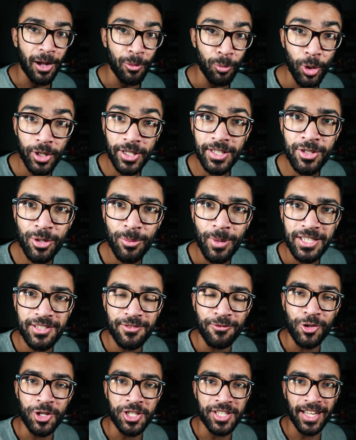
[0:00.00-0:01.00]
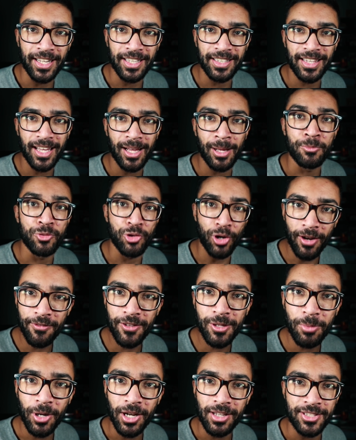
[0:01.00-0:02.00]
I want you to imagine for a second that I'm
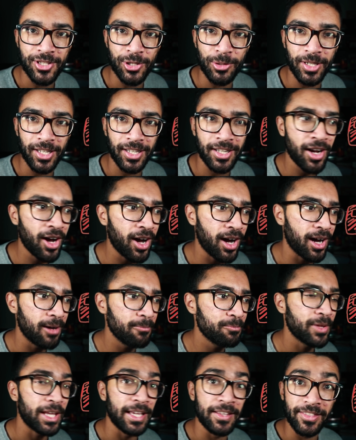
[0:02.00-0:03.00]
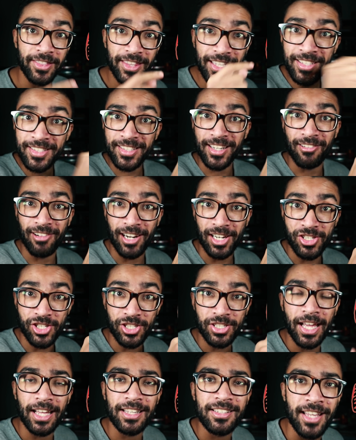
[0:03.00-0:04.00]
driving past you in a car in this
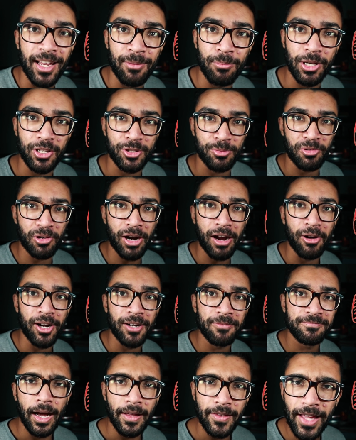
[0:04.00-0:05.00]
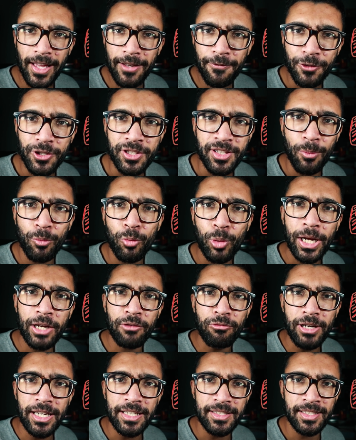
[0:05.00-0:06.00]
direction at 10 miles per hour. And then for some
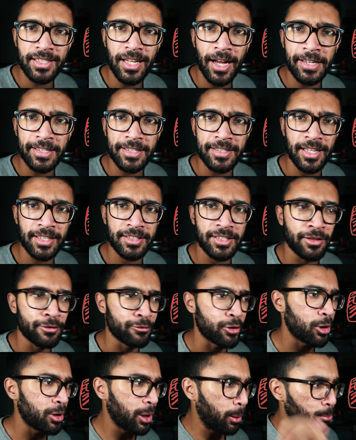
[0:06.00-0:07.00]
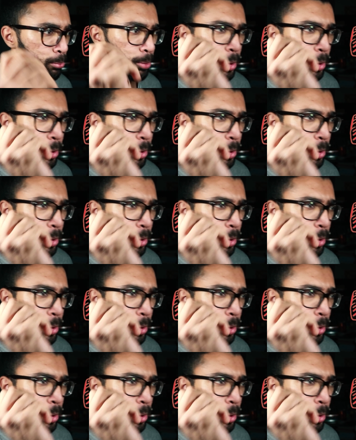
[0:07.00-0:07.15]
weird reason, I decide to throw a